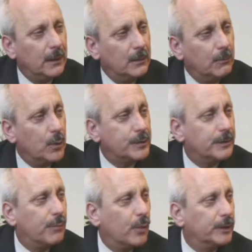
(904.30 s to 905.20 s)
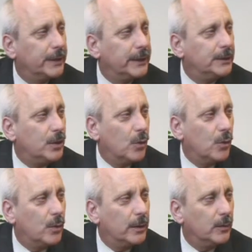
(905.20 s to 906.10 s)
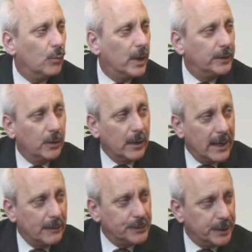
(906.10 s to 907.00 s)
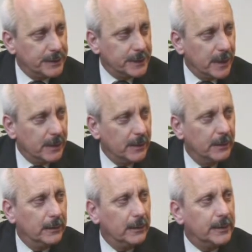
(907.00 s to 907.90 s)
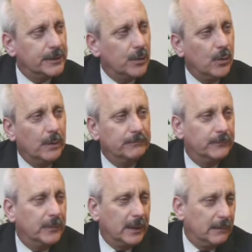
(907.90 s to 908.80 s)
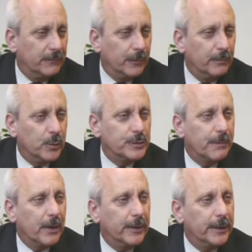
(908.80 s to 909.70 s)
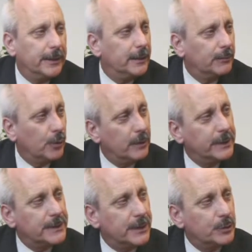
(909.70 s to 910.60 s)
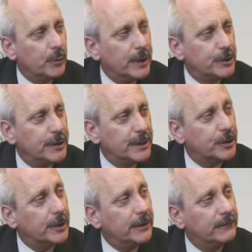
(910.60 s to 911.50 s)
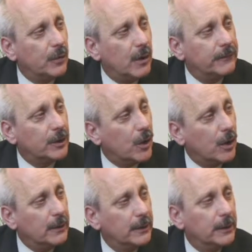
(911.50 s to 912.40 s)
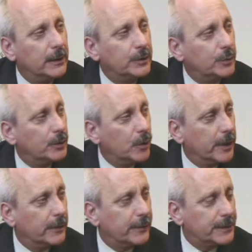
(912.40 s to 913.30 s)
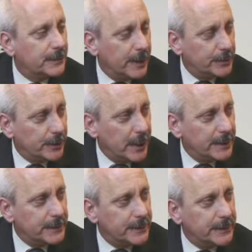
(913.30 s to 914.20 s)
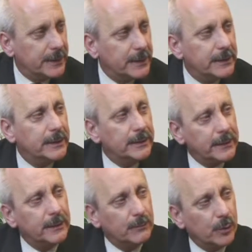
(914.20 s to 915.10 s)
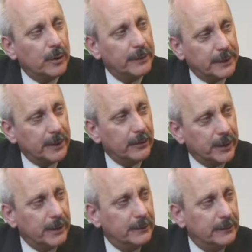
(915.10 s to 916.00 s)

Most importantly, know what your options are. So for the most part, in an employment situation, that's going to involve a call to a lawyer that specializes in the employment area.